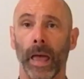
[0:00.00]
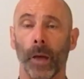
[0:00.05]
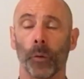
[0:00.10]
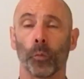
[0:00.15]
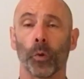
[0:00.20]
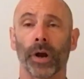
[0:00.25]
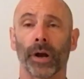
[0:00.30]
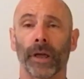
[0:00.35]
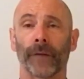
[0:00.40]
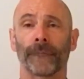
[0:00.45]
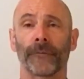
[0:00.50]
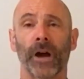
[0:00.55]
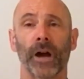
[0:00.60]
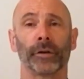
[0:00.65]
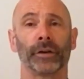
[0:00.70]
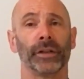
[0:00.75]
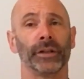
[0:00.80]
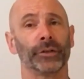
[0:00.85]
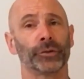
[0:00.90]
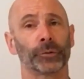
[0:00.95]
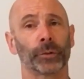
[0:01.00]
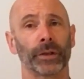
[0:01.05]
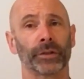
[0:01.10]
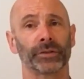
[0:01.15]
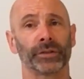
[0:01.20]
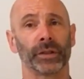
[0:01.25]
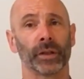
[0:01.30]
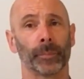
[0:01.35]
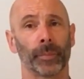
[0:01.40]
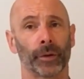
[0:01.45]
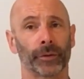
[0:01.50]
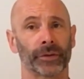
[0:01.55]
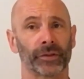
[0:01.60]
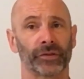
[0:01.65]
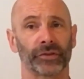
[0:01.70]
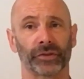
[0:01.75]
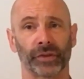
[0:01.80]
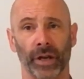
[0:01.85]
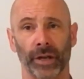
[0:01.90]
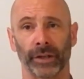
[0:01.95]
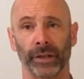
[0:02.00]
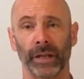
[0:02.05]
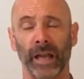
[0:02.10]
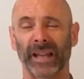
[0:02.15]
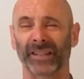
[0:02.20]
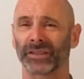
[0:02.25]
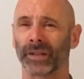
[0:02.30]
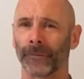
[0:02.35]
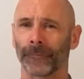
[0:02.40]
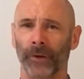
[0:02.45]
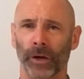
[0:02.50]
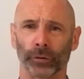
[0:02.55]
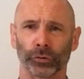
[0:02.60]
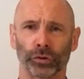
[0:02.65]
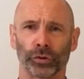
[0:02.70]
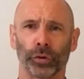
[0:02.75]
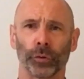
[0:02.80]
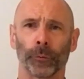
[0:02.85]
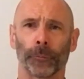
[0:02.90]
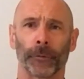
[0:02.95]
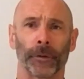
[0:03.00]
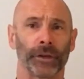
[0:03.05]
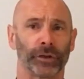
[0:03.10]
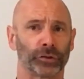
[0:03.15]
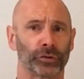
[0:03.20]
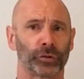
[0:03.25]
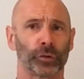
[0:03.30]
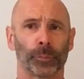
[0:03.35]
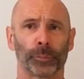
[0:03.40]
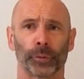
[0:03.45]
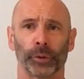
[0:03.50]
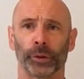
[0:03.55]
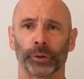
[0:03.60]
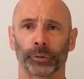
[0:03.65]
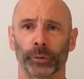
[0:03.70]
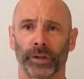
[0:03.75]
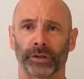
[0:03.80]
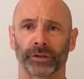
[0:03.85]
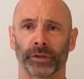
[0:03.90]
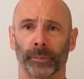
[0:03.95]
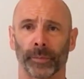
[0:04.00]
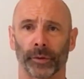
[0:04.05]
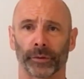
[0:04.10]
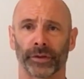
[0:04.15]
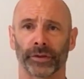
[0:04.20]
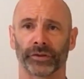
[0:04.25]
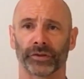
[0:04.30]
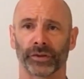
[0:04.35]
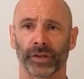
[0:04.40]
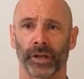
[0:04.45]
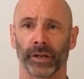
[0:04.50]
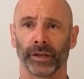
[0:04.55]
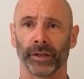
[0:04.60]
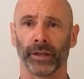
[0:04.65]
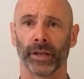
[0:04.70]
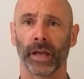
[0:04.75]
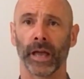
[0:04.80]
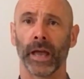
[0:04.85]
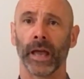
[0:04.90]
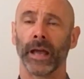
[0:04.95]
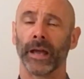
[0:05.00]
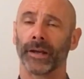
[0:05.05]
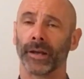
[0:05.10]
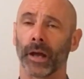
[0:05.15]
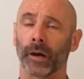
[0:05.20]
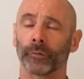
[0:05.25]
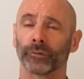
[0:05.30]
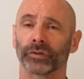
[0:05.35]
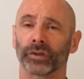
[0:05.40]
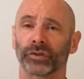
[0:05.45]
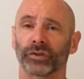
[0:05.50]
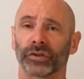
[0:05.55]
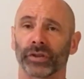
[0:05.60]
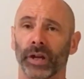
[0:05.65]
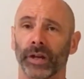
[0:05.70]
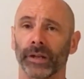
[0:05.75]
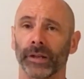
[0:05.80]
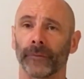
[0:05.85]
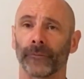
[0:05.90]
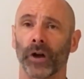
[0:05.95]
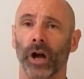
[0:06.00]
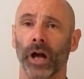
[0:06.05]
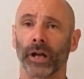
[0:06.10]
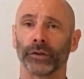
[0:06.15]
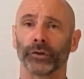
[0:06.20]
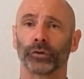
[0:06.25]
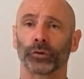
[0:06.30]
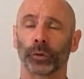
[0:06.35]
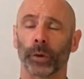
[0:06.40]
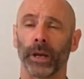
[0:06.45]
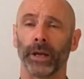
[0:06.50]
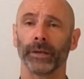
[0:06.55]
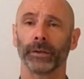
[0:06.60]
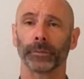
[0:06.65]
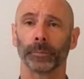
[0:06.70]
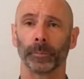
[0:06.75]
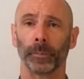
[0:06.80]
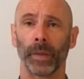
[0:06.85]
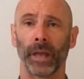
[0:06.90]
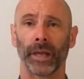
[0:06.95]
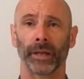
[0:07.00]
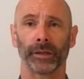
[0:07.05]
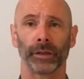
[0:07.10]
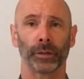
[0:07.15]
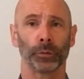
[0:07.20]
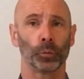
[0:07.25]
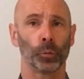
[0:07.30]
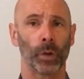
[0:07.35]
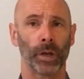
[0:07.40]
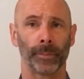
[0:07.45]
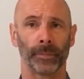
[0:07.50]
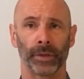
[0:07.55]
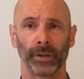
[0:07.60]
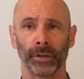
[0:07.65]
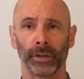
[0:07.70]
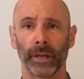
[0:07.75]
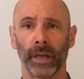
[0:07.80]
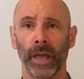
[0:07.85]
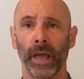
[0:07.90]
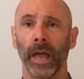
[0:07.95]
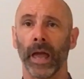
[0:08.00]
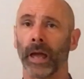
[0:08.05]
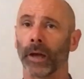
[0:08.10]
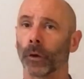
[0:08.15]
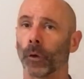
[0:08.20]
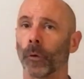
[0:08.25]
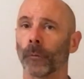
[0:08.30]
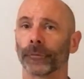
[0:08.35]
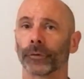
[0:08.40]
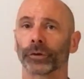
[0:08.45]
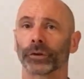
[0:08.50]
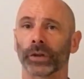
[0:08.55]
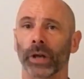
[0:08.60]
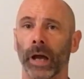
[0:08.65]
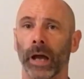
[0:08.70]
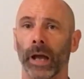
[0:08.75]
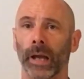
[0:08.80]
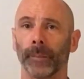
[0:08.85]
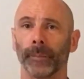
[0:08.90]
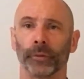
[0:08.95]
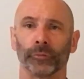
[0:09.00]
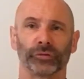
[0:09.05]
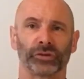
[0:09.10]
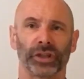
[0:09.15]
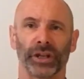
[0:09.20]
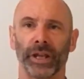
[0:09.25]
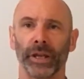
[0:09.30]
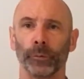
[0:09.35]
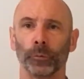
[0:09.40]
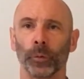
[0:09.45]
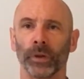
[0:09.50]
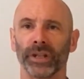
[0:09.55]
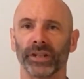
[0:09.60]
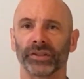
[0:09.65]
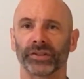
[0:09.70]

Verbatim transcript: And what I found interesting about the study, actually I found two things super interesting about this study. Now, it was a study of untrained men and women, and over time, it was an eight week